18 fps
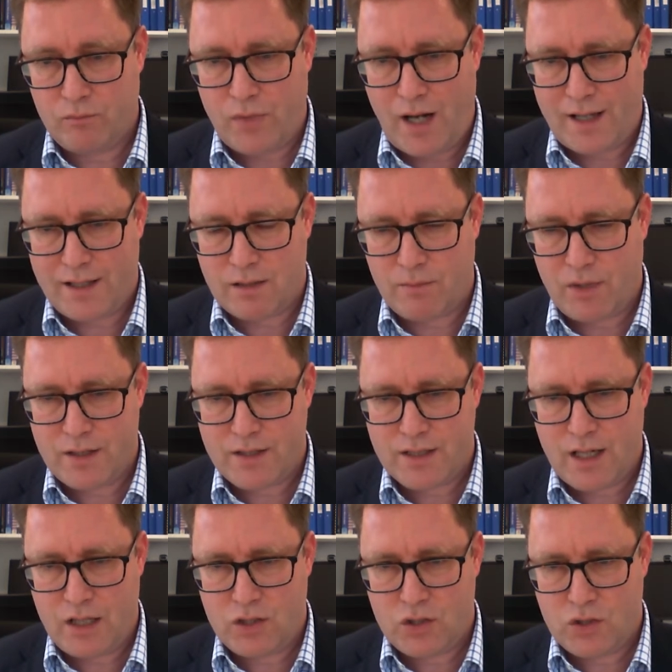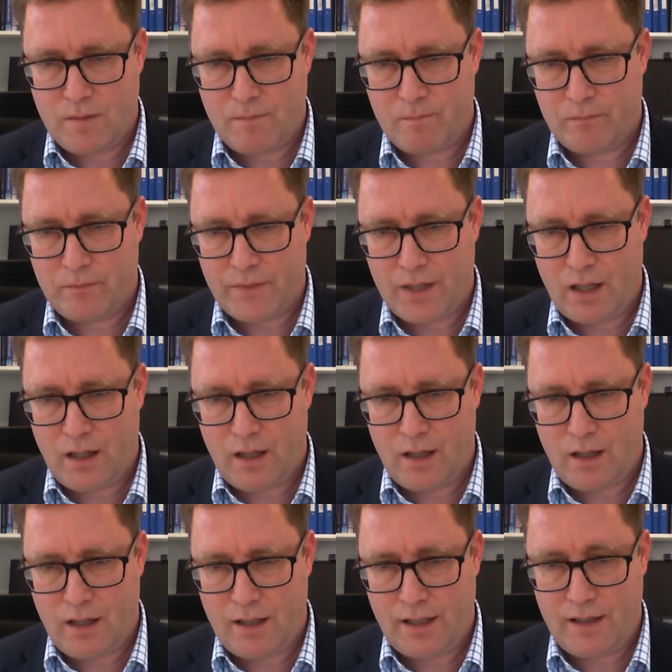randomization.
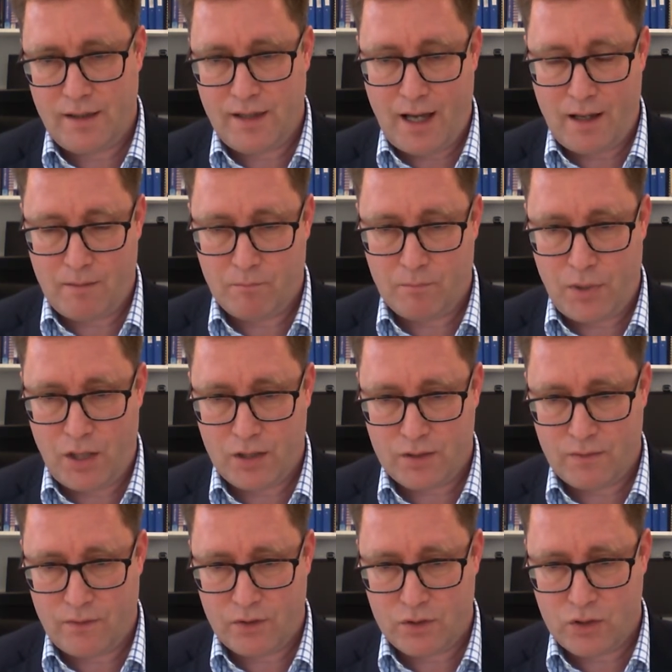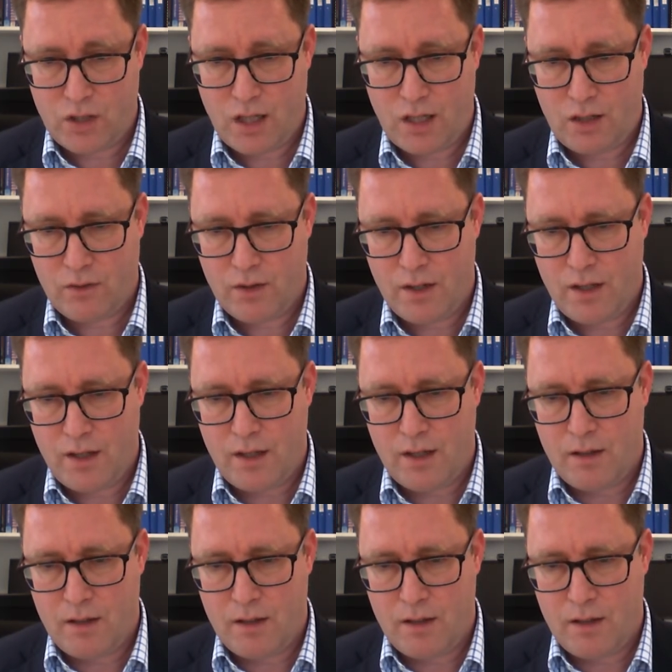And in that part of the trial,